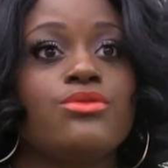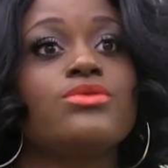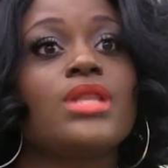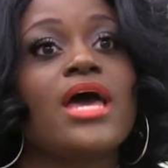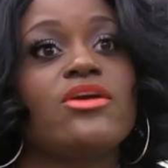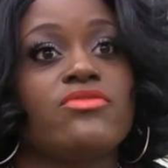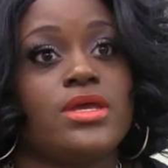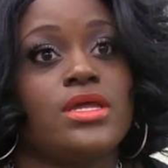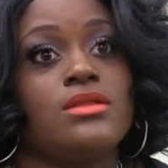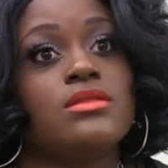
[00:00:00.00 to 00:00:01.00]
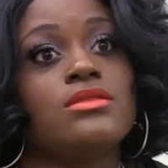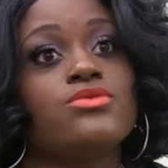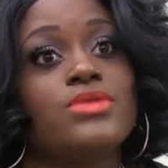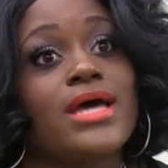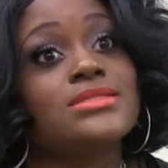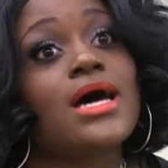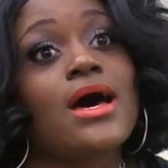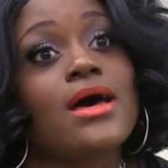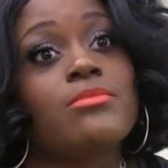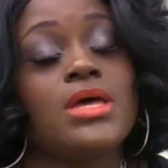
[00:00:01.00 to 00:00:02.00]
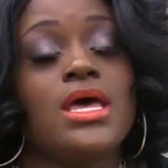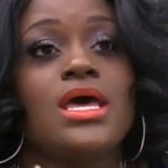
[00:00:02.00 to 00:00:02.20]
through life and through that time.